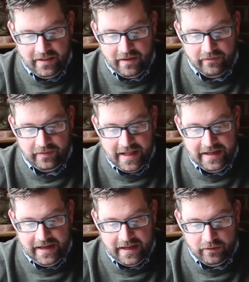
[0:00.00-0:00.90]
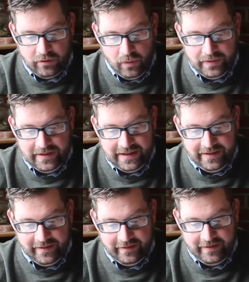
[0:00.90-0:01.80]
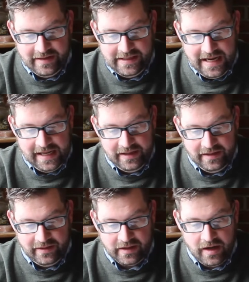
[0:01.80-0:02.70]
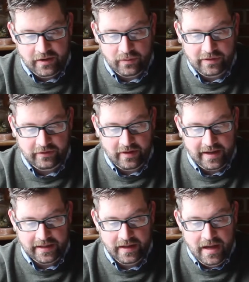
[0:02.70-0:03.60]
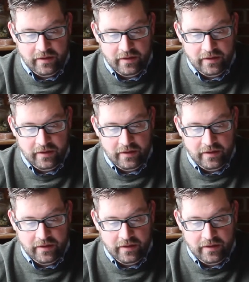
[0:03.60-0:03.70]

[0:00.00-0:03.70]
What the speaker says: they fled and told it in the city and in the countryside.